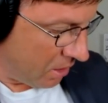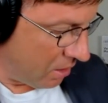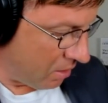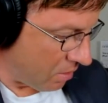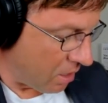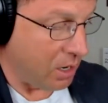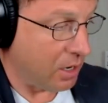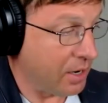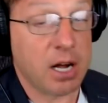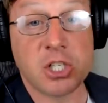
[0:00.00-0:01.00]
here
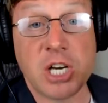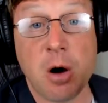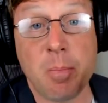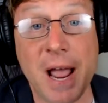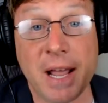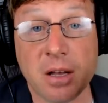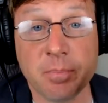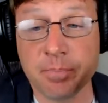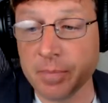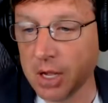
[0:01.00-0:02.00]
on uh, Shao Bank,
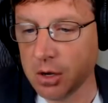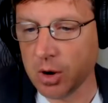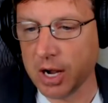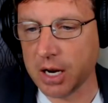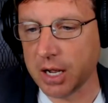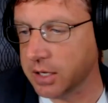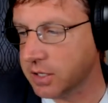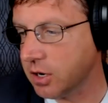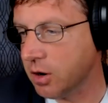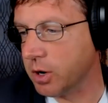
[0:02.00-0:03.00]
right?
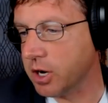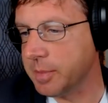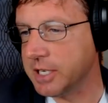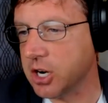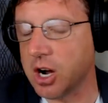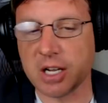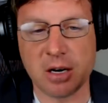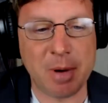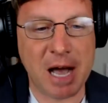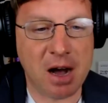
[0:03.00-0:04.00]
And so we're going to be
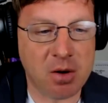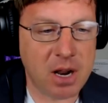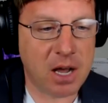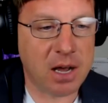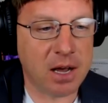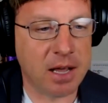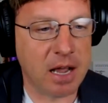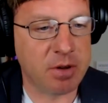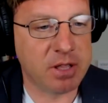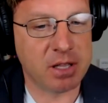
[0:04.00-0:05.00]
talking about uh,
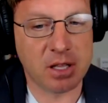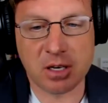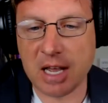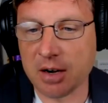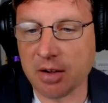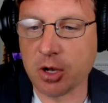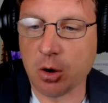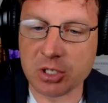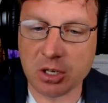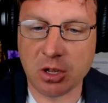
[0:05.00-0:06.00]
everything that kind of
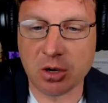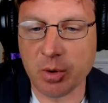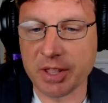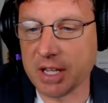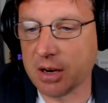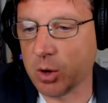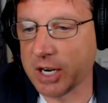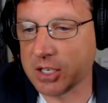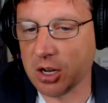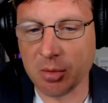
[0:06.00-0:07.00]
goes along with it,
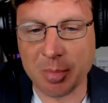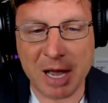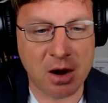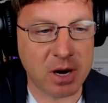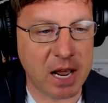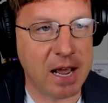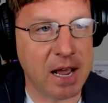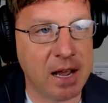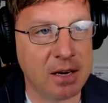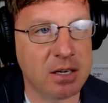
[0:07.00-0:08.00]
what it's all about,
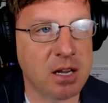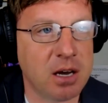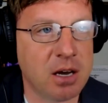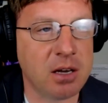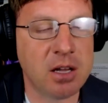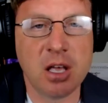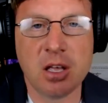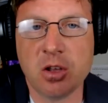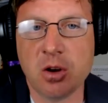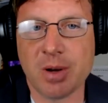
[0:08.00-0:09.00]
and, uh,
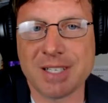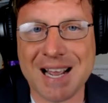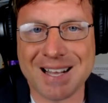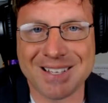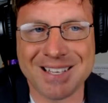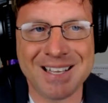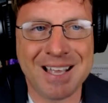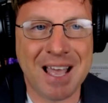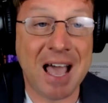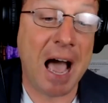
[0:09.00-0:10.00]
you know,
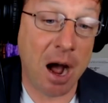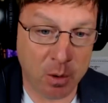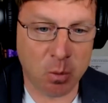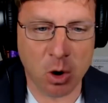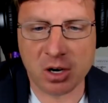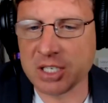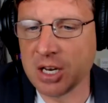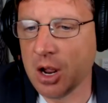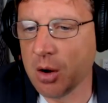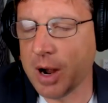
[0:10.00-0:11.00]
exactly how it
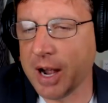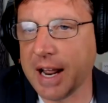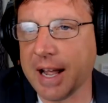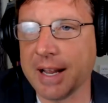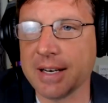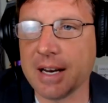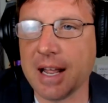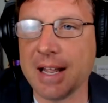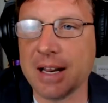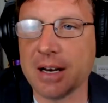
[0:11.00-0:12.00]
works, right? And
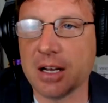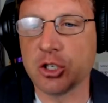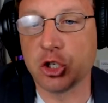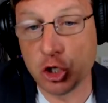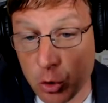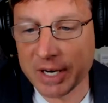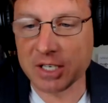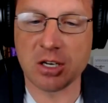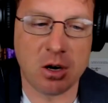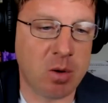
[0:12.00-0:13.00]
in
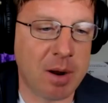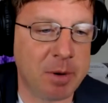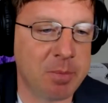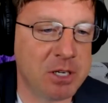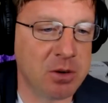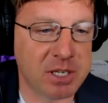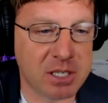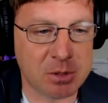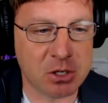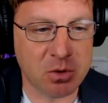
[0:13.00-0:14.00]
doing so, I'm going to be doing
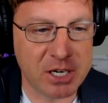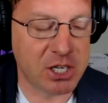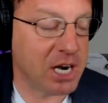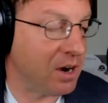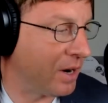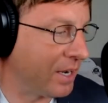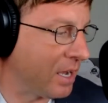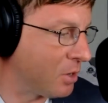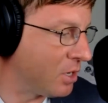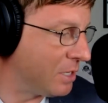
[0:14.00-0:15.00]
some screen
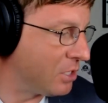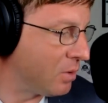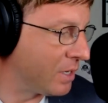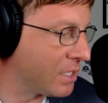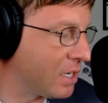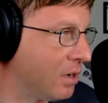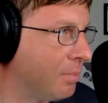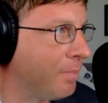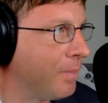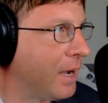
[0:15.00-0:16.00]
sharing. I'm going to be doing
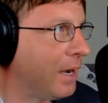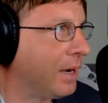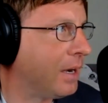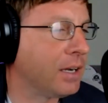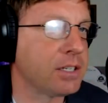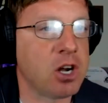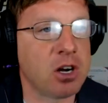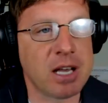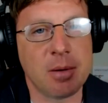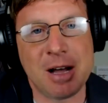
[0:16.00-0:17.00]
some uh,
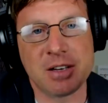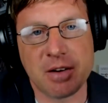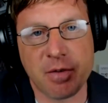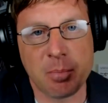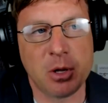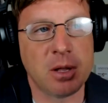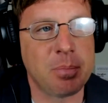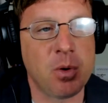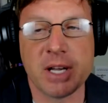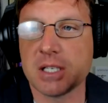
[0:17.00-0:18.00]
talking about different
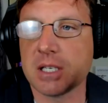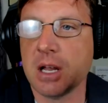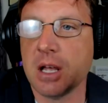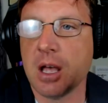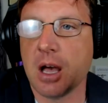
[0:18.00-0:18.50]
bullet points